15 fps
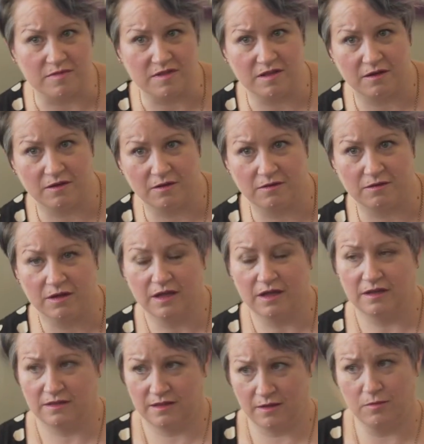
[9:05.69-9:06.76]
So
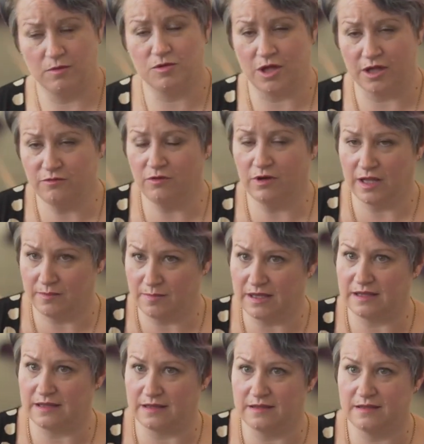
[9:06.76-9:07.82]
there will generally
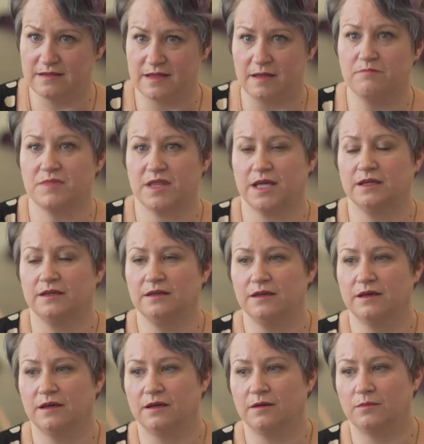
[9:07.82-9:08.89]
be something
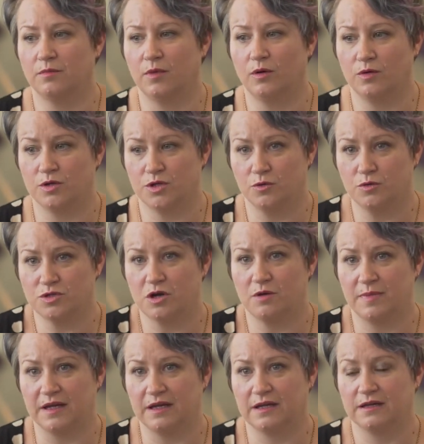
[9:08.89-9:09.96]
on your
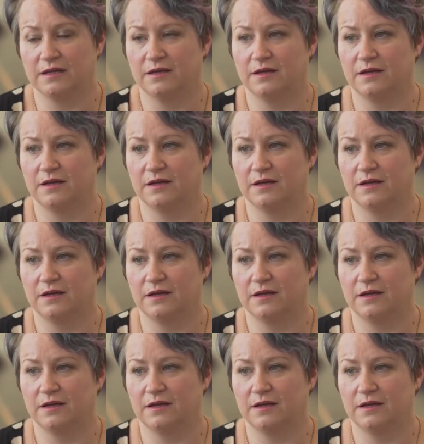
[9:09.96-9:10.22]
topic